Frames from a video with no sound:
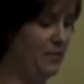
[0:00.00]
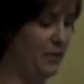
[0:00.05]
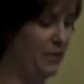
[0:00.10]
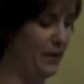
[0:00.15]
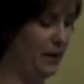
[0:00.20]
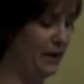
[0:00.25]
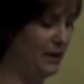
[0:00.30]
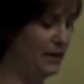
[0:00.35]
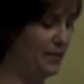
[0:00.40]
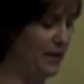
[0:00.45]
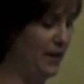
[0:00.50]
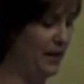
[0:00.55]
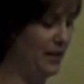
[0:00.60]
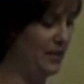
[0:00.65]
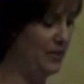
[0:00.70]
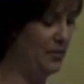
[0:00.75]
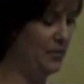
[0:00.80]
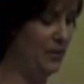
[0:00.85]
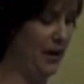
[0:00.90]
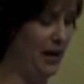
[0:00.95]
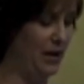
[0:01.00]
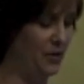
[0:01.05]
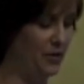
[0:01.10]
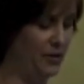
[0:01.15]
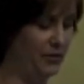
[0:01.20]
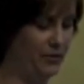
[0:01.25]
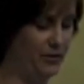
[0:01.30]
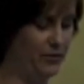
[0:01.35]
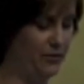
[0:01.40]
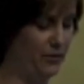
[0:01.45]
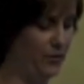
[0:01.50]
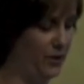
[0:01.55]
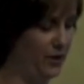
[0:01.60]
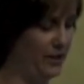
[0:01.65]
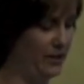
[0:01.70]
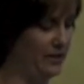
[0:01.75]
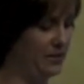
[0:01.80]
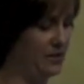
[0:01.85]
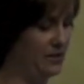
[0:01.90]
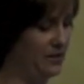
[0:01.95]
been married to my husband Patrick for four
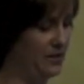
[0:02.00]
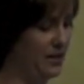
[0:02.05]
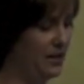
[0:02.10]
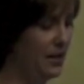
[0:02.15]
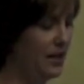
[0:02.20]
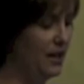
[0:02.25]
years.